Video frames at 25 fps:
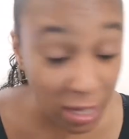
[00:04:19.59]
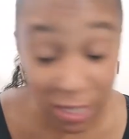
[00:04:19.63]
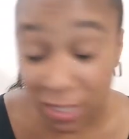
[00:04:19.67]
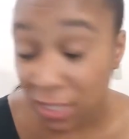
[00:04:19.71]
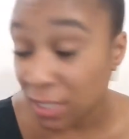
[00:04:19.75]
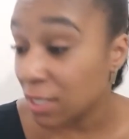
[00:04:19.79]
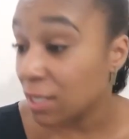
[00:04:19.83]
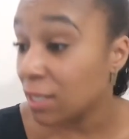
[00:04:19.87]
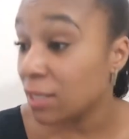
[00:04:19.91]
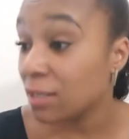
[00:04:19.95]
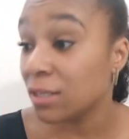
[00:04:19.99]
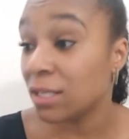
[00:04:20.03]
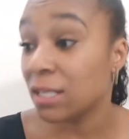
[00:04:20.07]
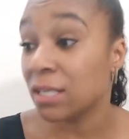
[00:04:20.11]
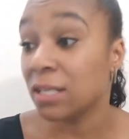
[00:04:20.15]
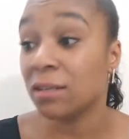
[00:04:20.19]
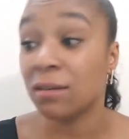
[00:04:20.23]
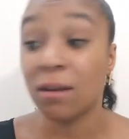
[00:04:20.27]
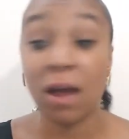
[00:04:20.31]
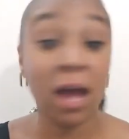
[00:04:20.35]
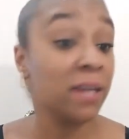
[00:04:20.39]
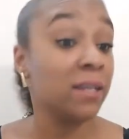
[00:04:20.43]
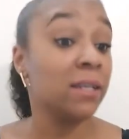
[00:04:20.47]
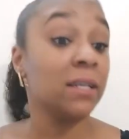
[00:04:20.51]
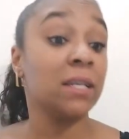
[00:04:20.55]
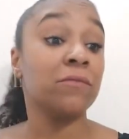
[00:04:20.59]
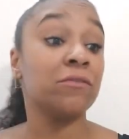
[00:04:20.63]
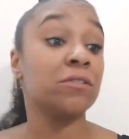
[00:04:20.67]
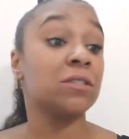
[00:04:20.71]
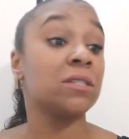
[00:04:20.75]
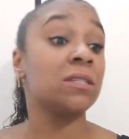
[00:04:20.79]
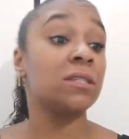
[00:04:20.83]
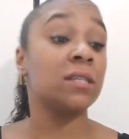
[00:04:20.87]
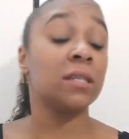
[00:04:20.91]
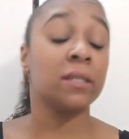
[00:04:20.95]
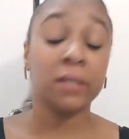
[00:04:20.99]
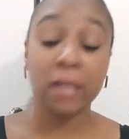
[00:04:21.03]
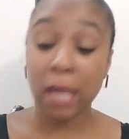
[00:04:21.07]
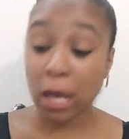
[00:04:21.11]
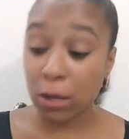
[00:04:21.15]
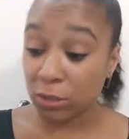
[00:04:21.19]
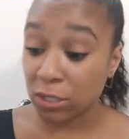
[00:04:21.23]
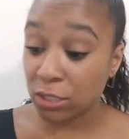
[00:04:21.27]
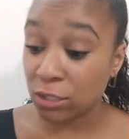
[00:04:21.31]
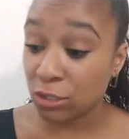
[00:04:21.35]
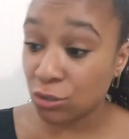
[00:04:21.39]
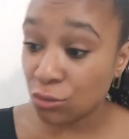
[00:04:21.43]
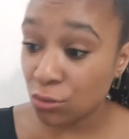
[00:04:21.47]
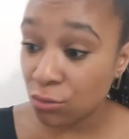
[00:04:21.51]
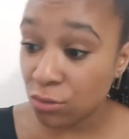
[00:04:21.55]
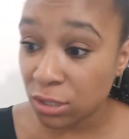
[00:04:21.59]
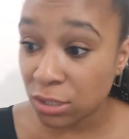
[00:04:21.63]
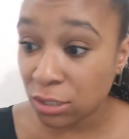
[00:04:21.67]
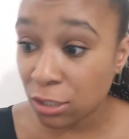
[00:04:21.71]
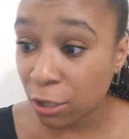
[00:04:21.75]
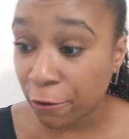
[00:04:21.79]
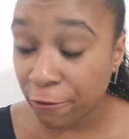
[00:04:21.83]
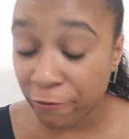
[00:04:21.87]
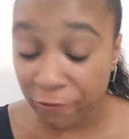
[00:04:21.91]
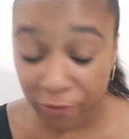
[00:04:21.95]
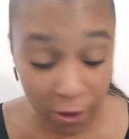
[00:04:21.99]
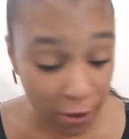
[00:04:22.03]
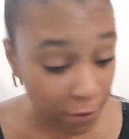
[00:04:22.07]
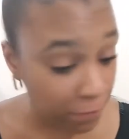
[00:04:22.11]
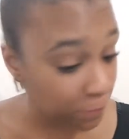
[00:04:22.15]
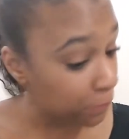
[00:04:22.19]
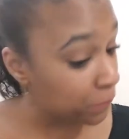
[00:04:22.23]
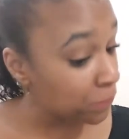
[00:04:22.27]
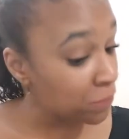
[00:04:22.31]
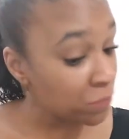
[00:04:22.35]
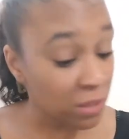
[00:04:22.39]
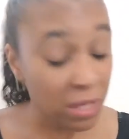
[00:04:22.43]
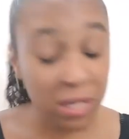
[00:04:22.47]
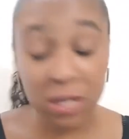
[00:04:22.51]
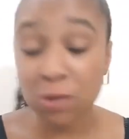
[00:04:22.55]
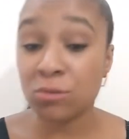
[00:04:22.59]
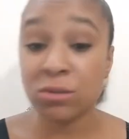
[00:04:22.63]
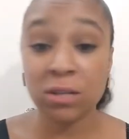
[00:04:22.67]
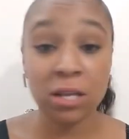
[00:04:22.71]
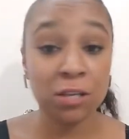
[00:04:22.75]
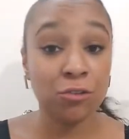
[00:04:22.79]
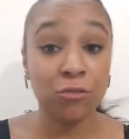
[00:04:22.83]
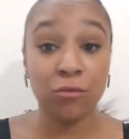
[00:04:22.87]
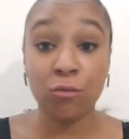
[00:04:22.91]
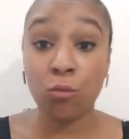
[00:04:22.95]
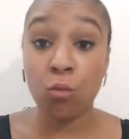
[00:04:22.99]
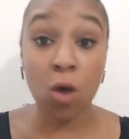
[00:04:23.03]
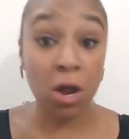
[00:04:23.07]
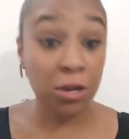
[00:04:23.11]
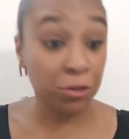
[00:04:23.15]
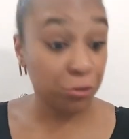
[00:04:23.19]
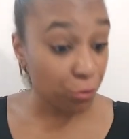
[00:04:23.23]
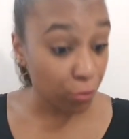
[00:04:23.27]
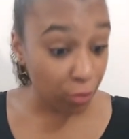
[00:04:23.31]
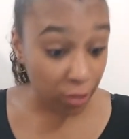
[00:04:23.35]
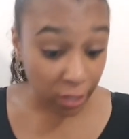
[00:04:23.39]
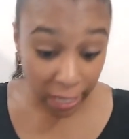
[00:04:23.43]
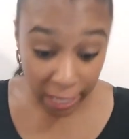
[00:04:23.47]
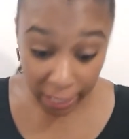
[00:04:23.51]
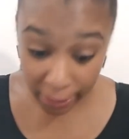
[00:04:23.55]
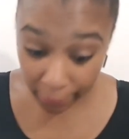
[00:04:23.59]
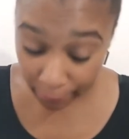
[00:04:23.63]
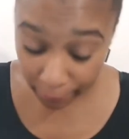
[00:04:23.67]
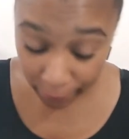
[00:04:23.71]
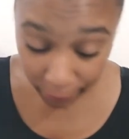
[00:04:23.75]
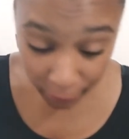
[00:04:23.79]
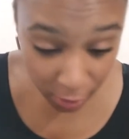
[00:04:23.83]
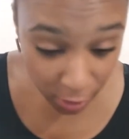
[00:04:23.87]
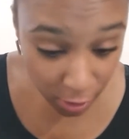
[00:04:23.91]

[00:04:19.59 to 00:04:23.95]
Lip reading: I didn't even sit down. He saw the sofa and he was like, you've won your claim.